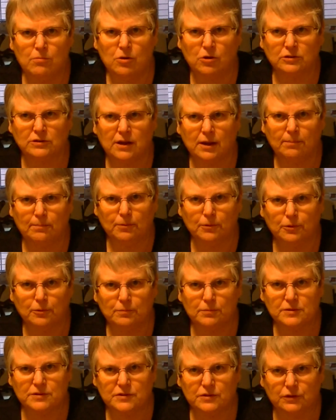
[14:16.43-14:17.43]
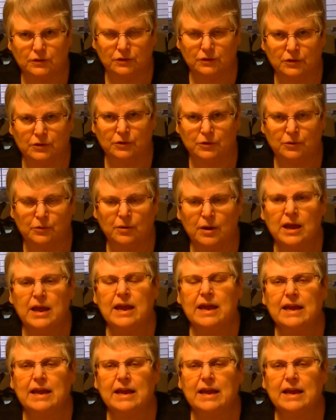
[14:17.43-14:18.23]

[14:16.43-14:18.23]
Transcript: multi-purpose glue